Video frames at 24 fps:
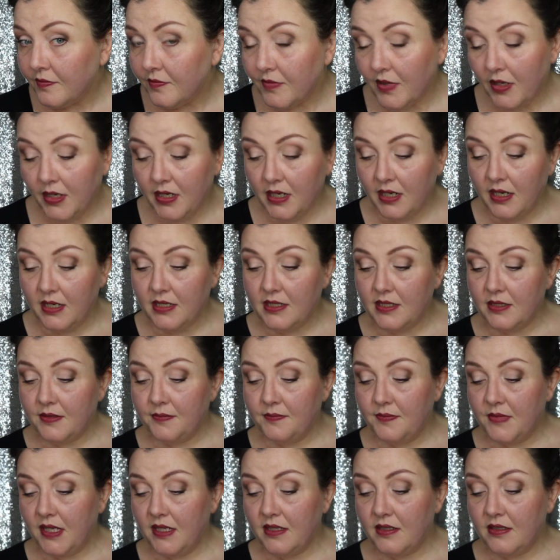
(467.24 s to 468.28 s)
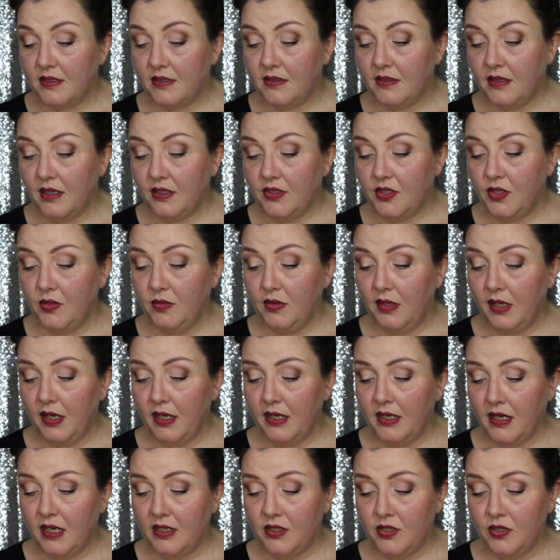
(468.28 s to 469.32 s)
Very nice, yes. I do
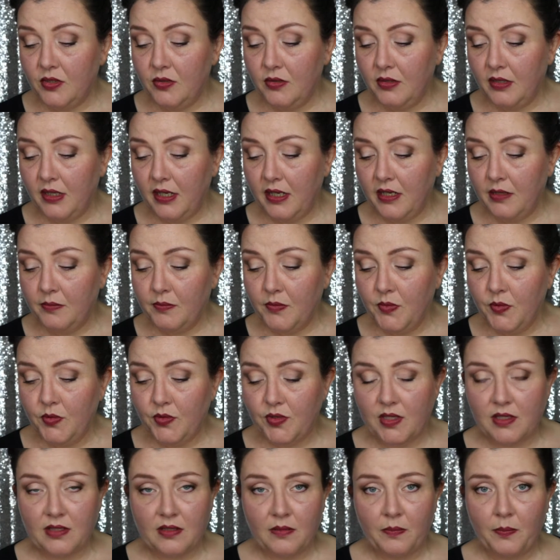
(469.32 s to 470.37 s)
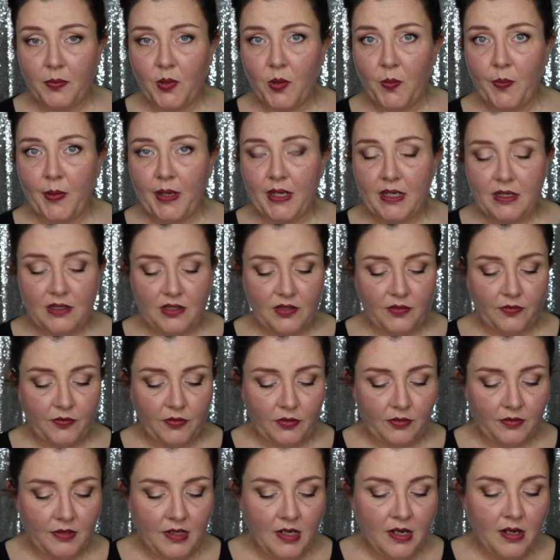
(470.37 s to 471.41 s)
like mousses and pomades
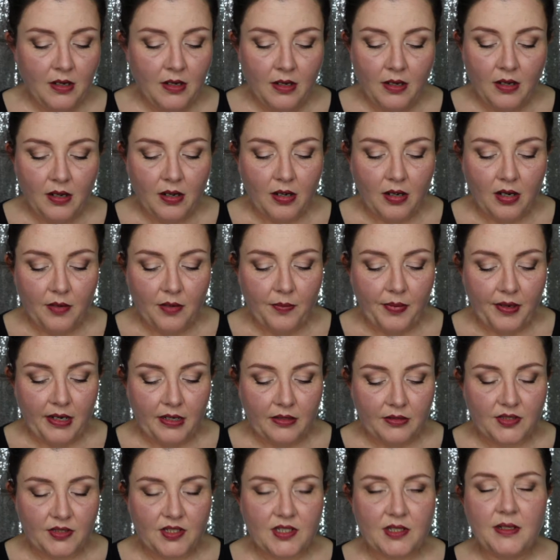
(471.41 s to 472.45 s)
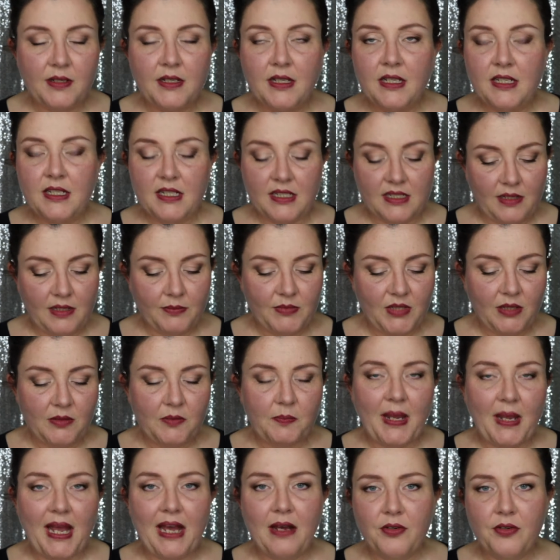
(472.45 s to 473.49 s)
for eyebrows.
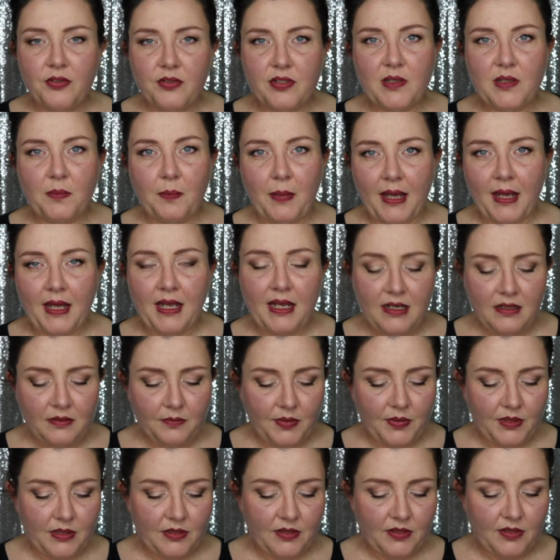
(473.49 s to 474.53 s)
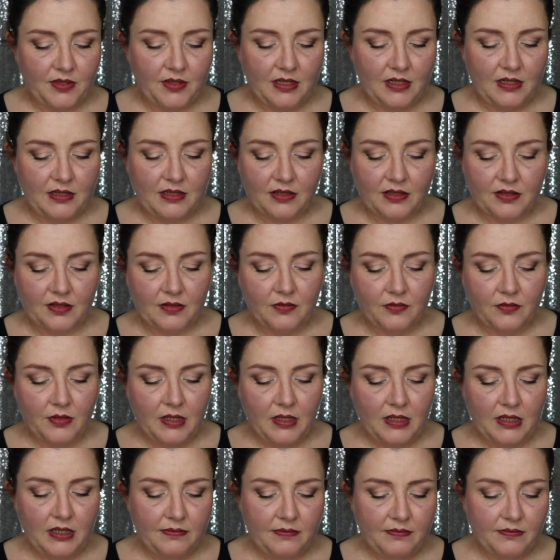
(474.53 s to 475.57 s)
Sometimes powder is a pain because it doesn't
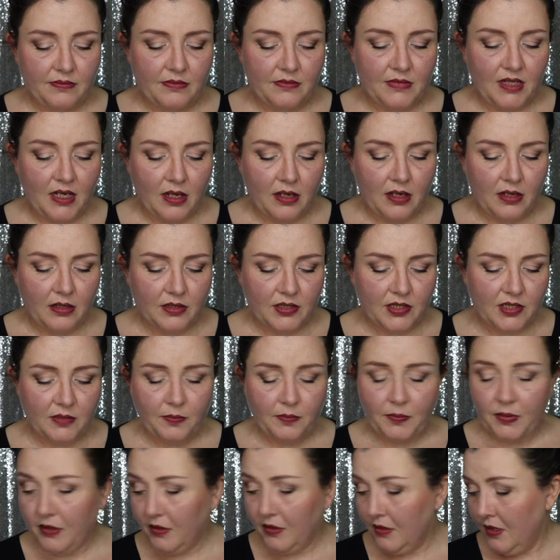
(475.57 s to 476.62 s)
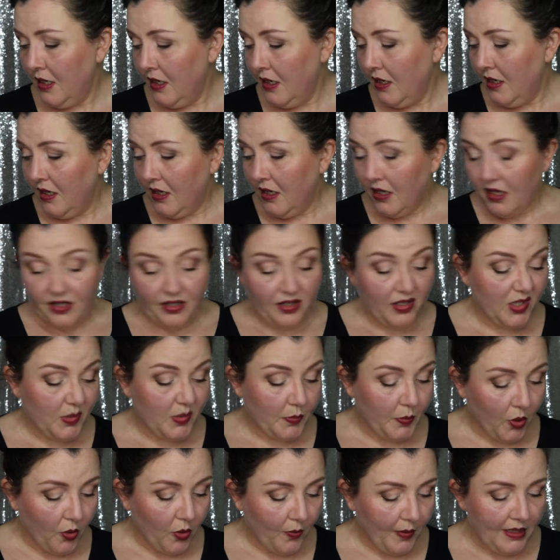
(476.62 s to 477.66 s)
really last, but a nice
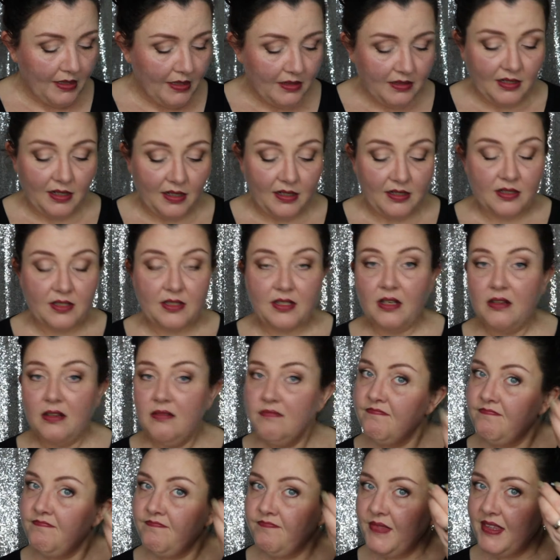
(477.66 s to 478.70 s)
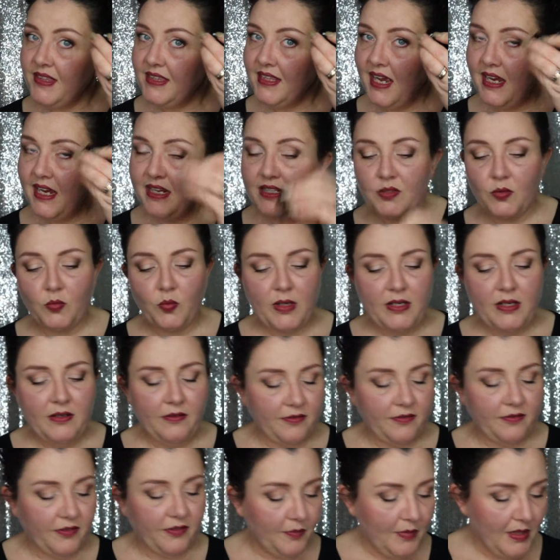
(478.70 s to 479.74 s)
pomade does. So that is a win
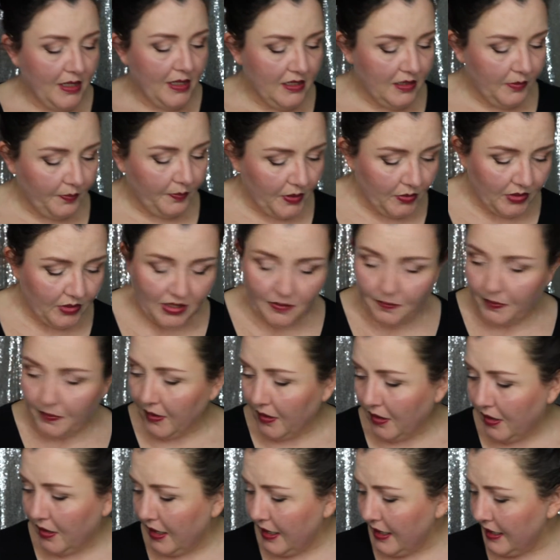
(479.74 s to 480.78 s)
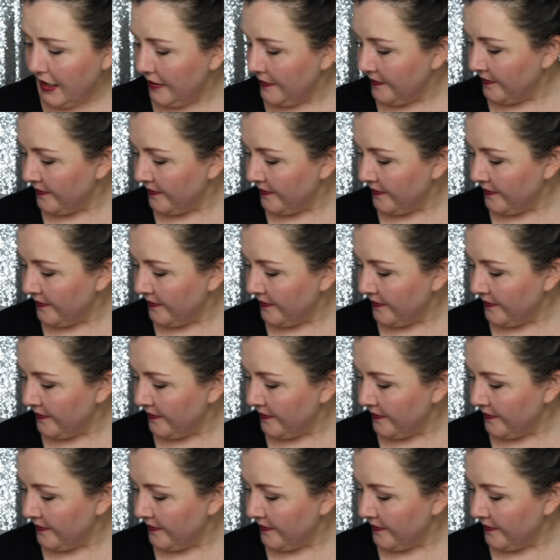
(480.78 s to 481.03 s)
for me, the Beauty Pie